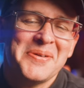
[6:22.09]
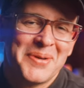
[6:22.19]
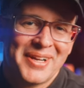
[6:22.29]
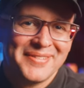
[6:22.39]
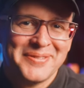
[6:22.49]

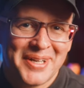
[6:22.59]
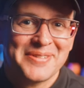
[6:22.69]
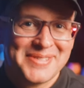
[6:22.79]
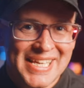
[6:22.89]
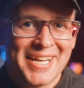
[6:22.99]
what I what I
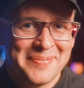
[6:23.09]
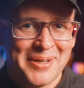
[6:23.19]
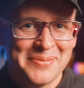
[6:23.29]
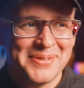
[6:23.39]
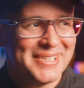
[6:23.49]
said
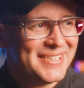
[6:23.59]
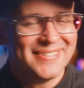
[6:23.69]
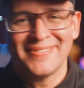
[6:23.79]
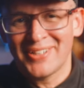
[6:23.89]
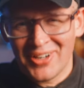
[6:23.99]
about
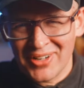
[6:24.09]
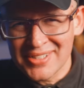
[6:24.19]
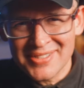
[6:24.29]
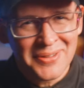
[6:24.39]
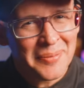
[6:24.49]
the
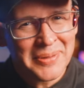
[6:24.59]
colors not